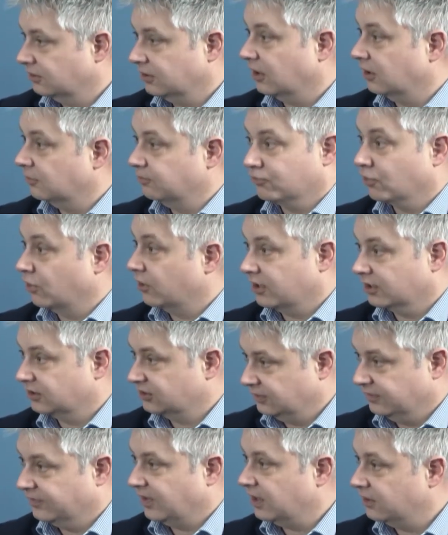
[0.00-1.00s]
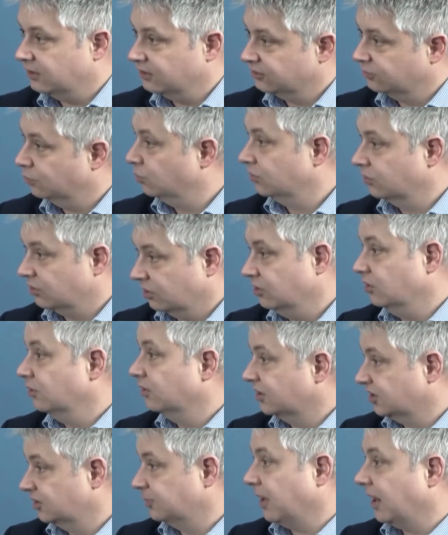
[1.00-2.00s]
products and vendors. Can you
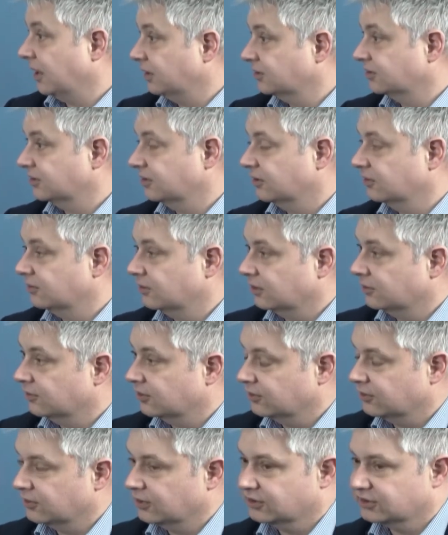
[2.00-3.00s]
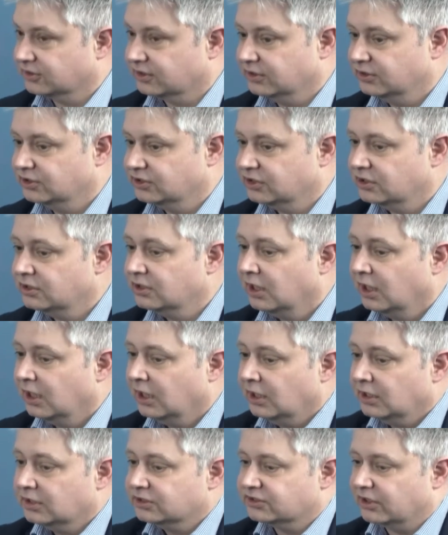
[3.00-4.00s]
expand the solution?
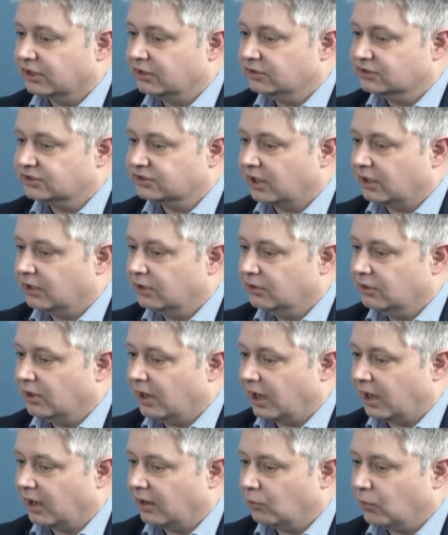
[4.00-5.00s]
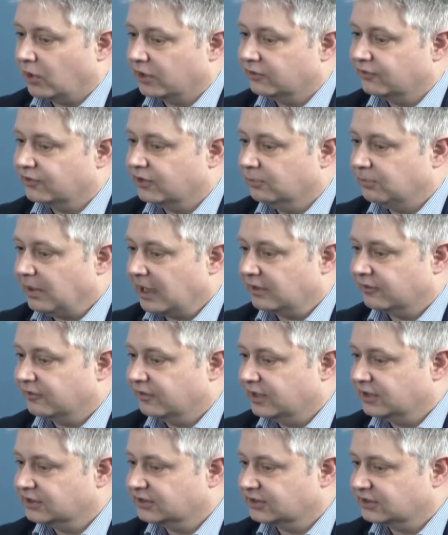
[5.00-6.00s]
So one of the
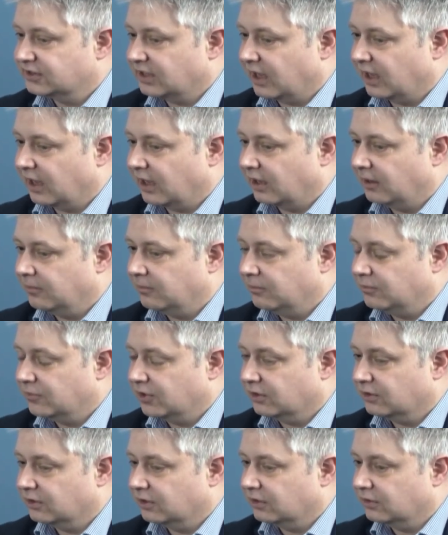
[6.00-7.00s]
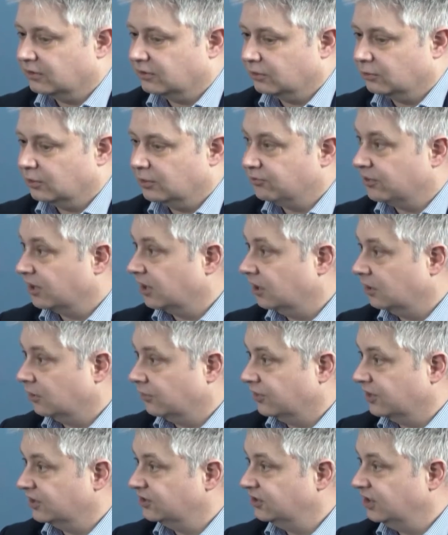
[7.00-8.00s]
benefits that we're bringing on
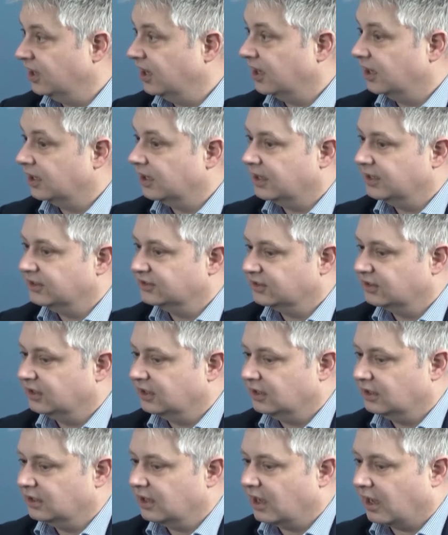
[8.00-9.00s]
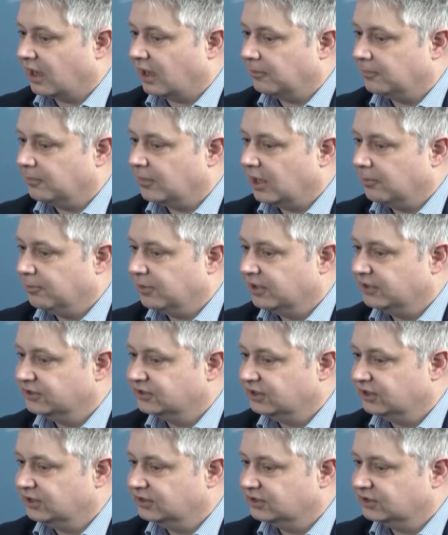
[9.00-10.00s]
this year is the
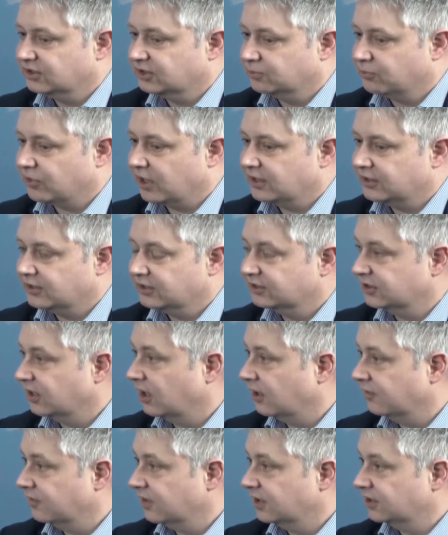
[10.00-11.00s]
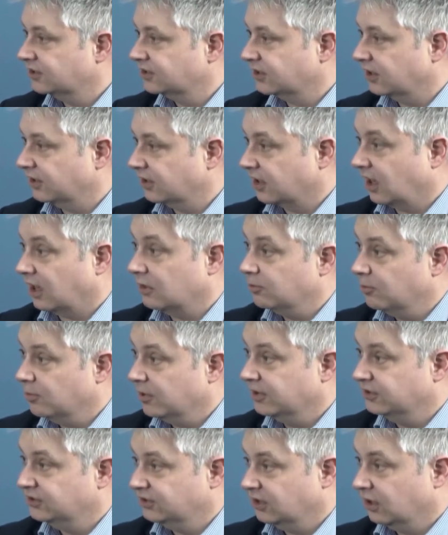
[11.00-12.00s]
ability to spread the service and the
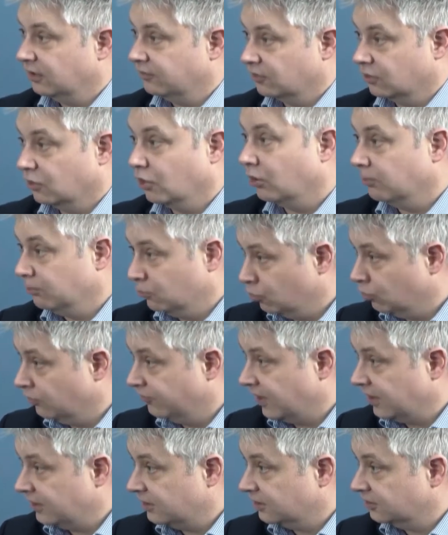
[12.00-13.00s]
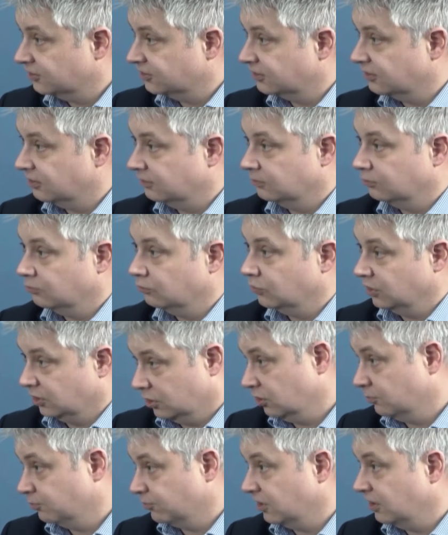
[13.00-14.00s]
capability over a lot more vendors than we
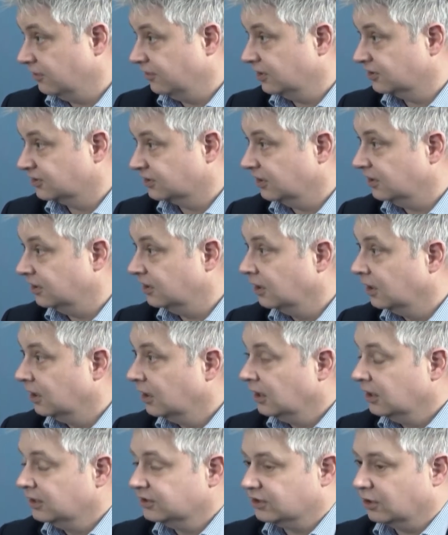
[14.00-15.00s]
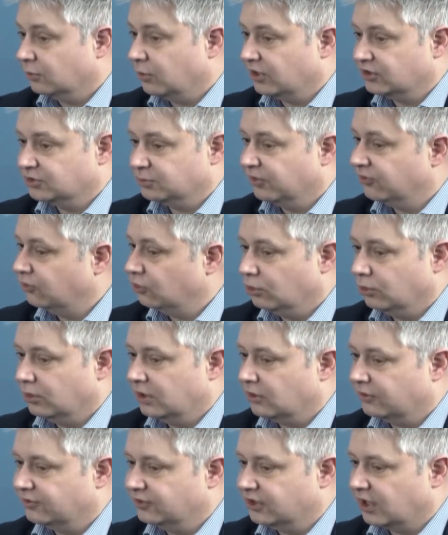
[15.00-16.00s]
could previously. So whereas before we
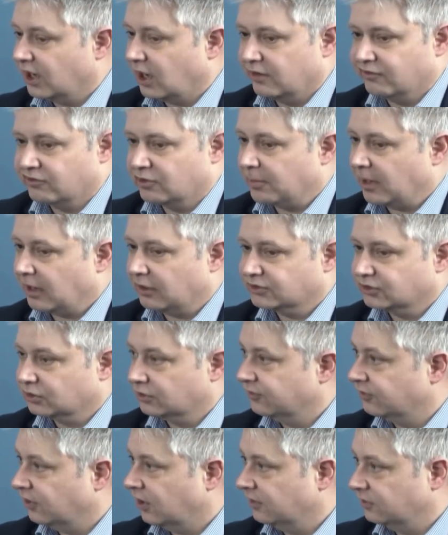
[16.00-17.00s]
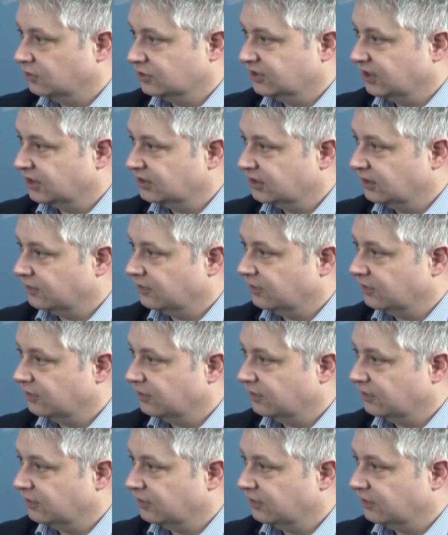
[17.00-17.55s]
offered it over about sort of 5 or 6 different